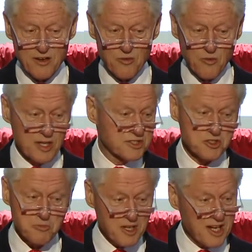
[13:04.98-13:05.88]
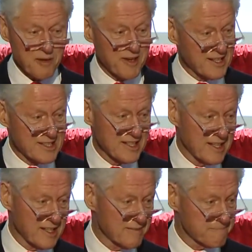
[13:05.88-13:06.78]
once you become
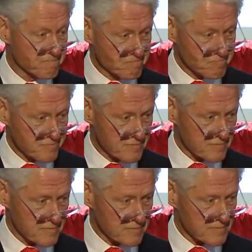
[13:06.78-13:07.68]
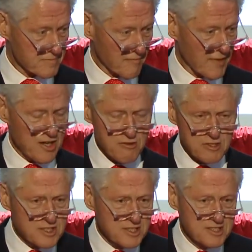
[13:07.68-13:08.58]
18, you're
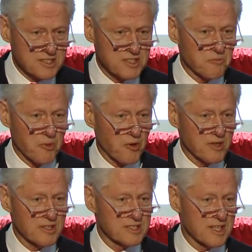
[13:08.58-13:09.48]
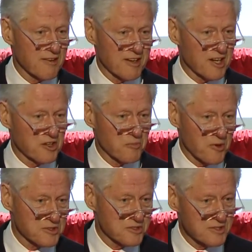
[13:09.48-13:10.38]
just as important as every other
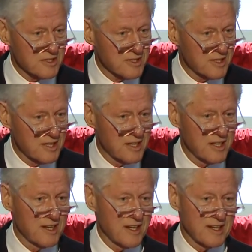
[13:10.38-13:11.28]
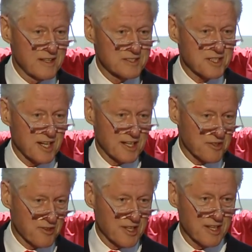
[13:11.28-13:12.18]
person in this
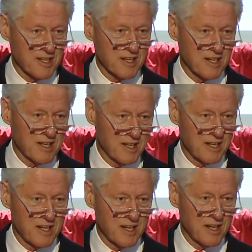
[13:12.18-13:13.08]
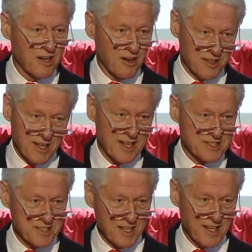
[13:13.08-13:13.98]
country on
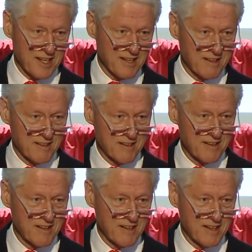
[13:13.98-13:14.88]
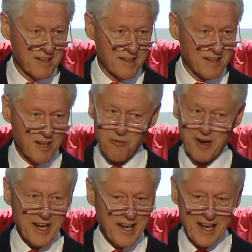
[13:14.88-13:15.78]
Election Day.
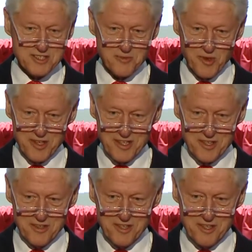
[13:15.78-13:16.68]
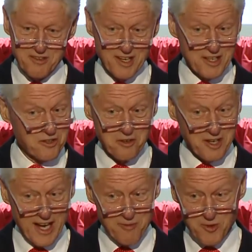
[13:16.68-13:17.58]
Nobody counts more than you do, and you don't
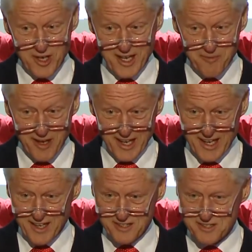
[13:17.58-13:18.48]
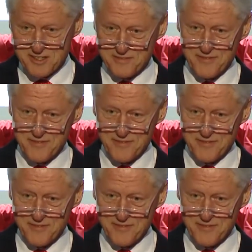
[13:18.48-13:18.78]
count more than anybody else,